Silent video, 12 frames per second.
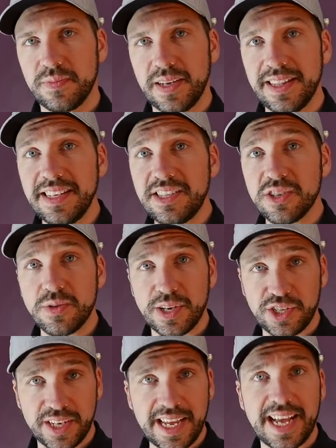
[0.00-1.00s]
And this is a
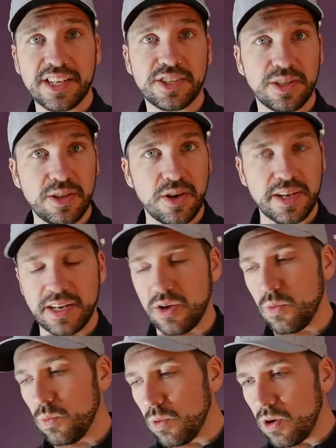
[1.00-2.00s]
question I get asked a lot, you
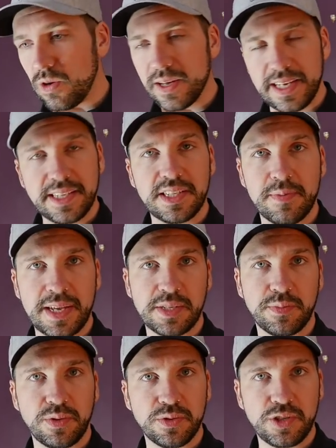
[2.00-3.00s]
know, what is the
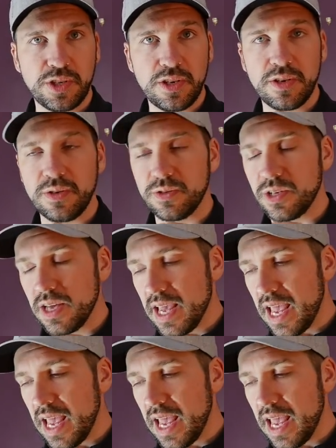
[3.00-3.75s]
best ball to use?